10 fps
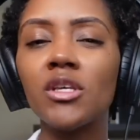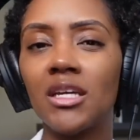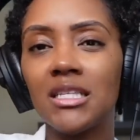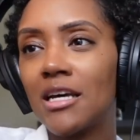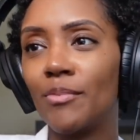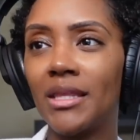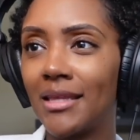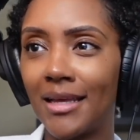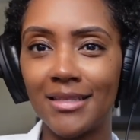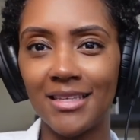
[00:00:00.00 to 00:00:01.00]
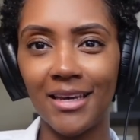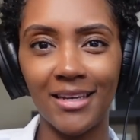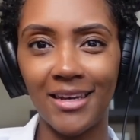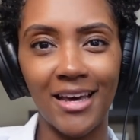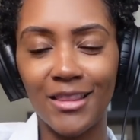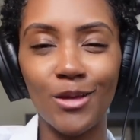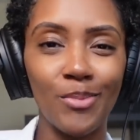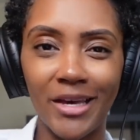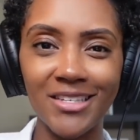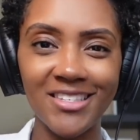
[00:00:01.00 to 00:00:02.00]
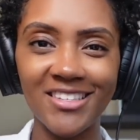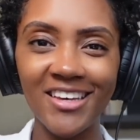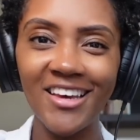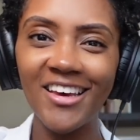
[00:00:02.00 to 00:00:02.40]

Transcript: gonna tell me that that's like not the best?